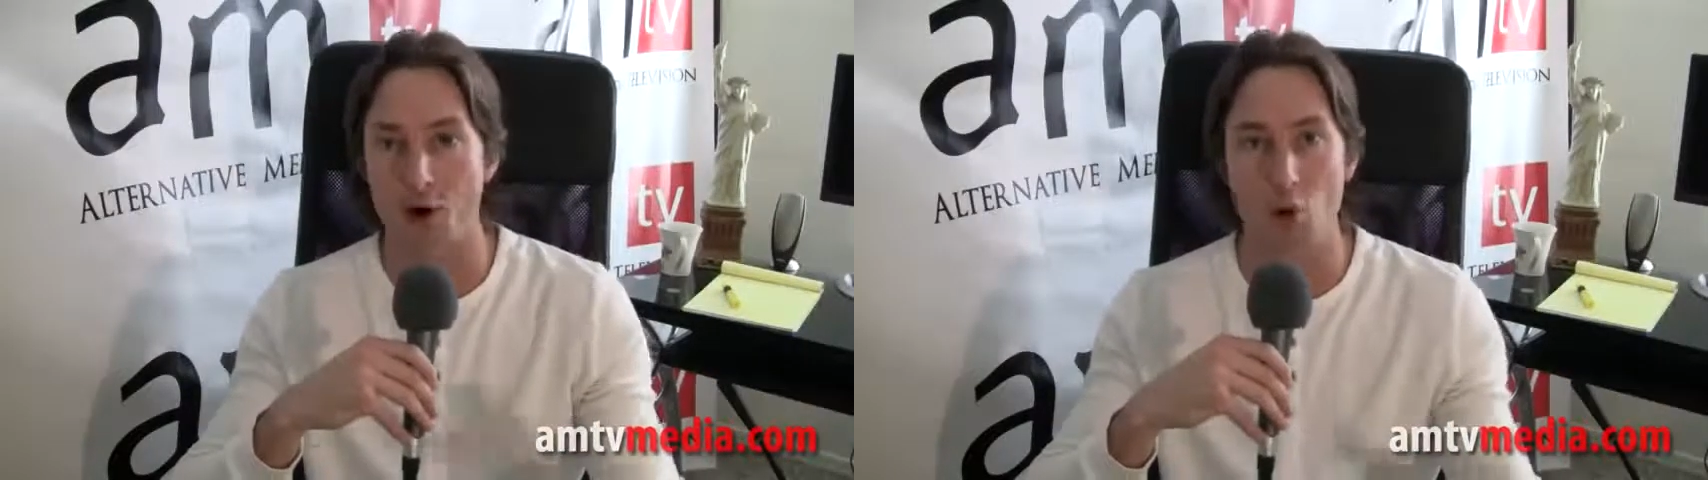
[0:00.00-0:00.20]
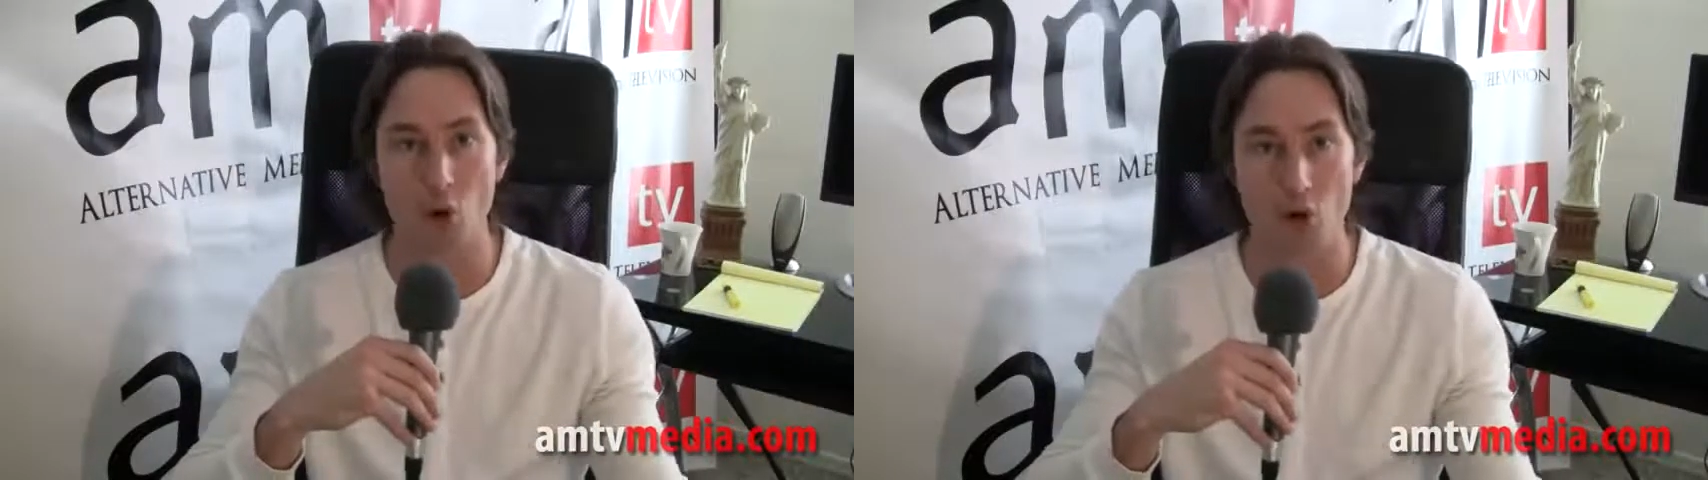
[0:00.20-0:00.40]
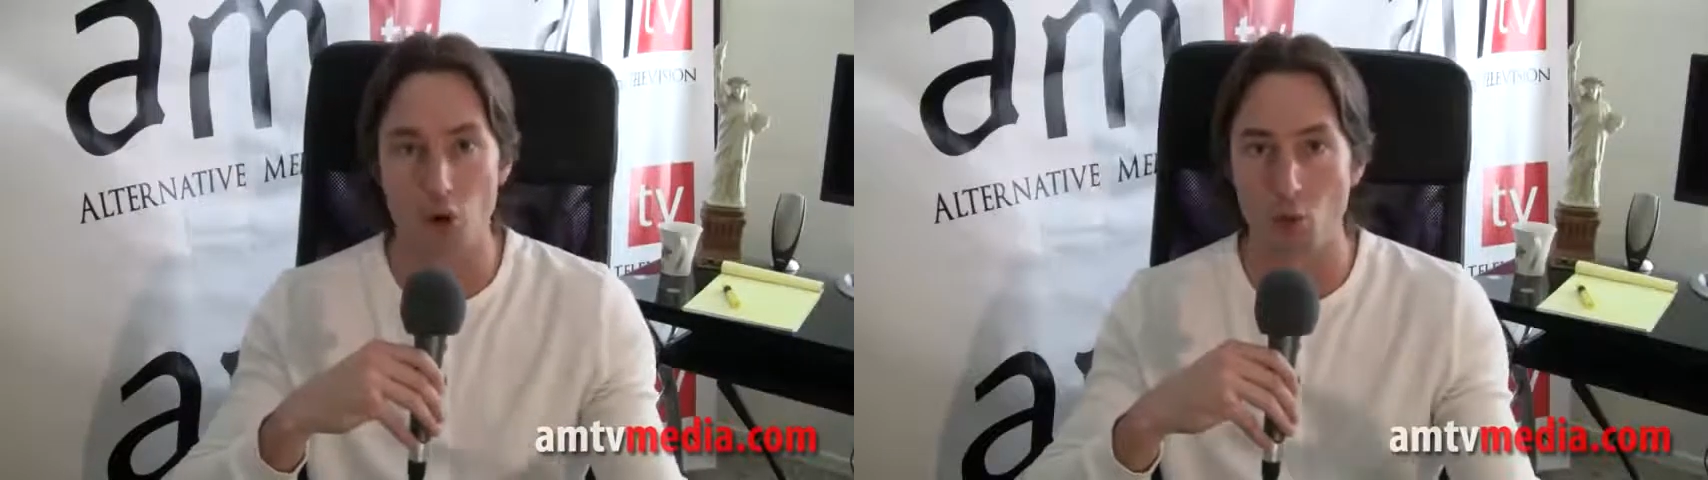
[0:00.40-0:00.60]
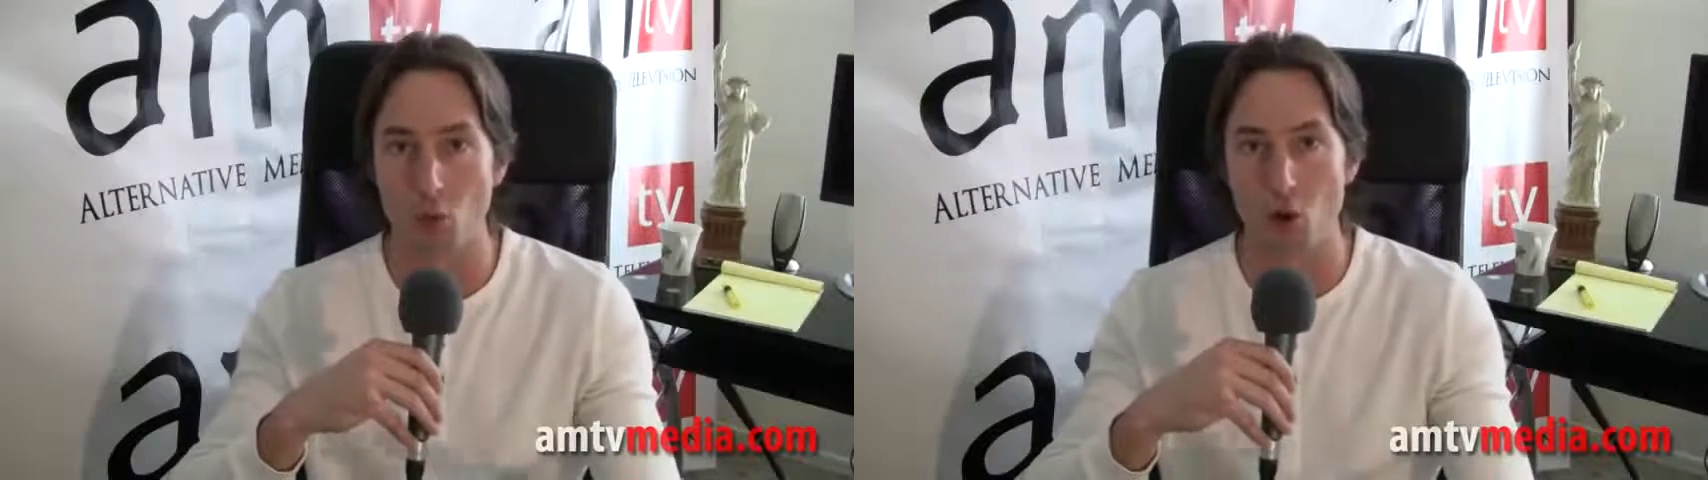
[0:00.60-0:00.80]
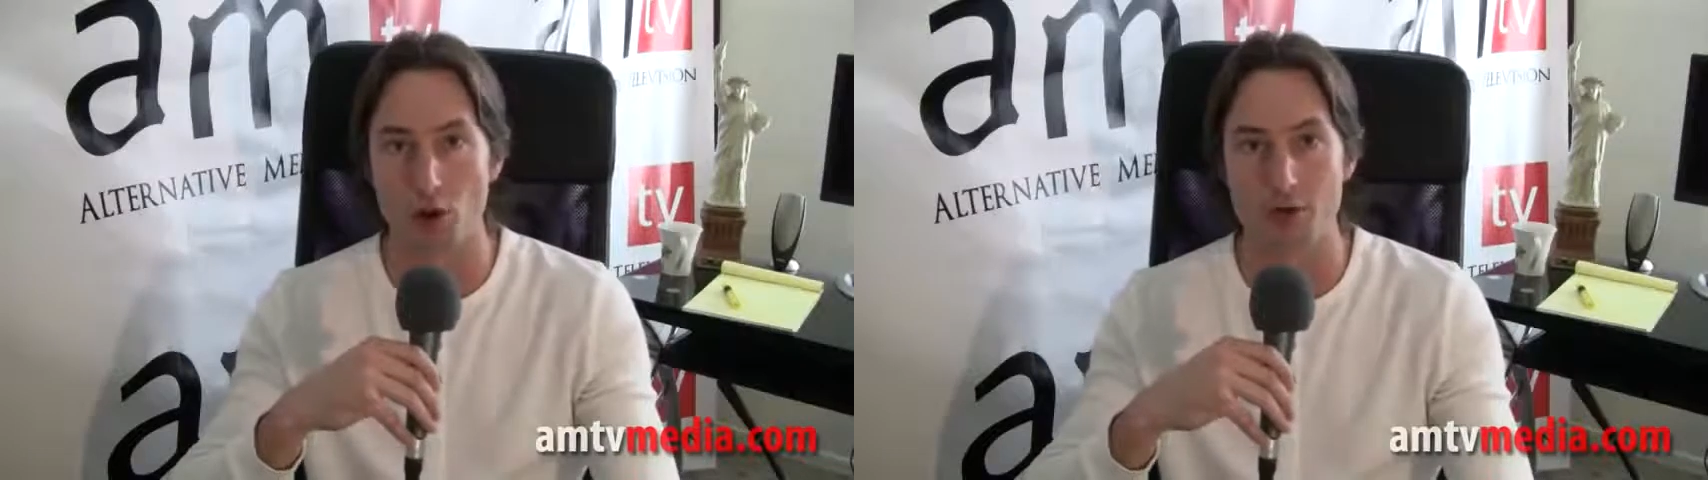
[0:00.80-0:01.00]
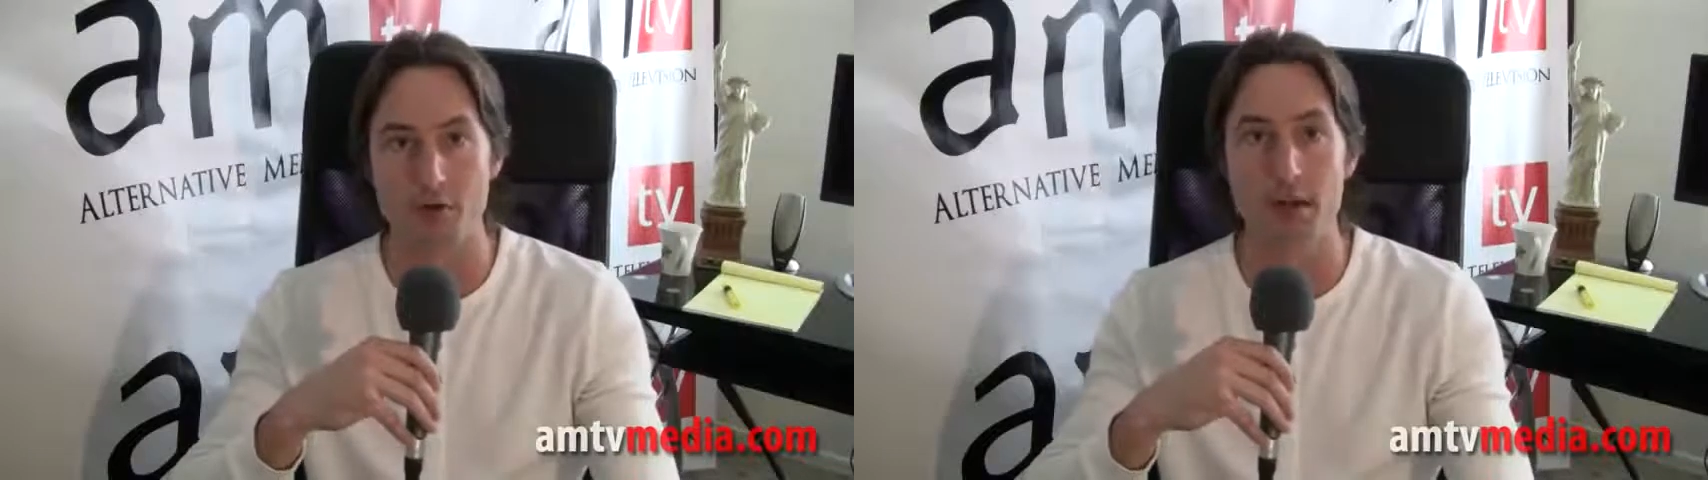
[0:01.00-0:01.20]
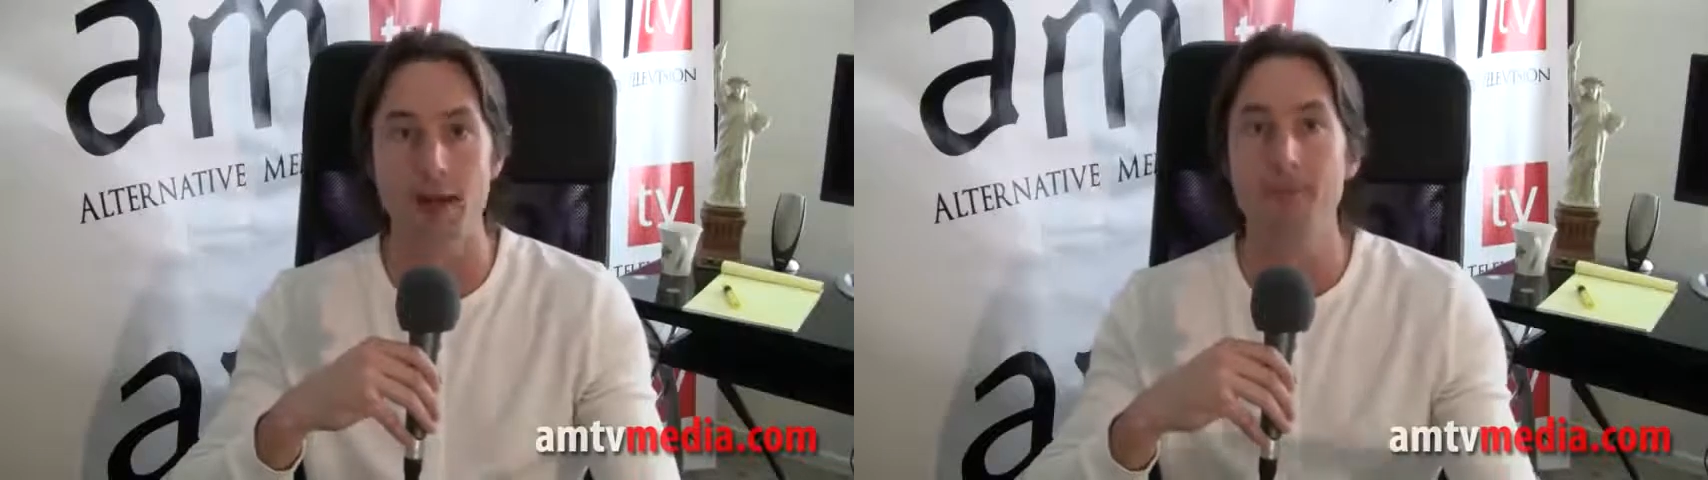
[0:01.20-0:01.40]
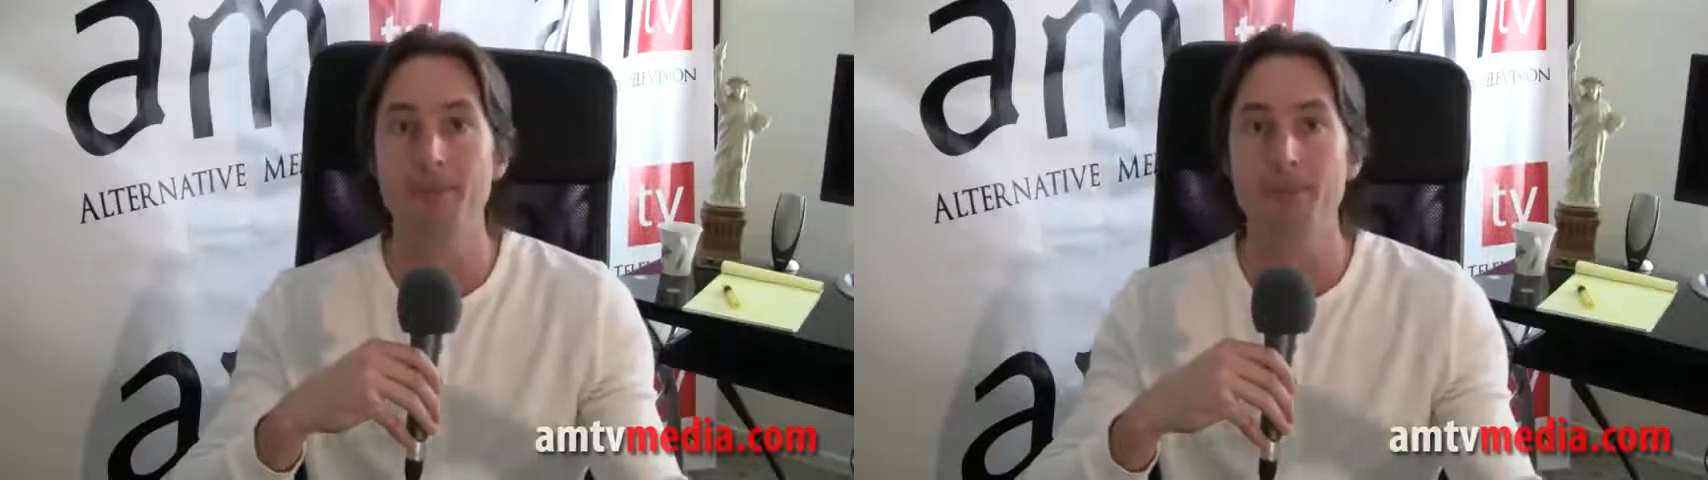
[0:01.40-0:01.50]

all the world wars,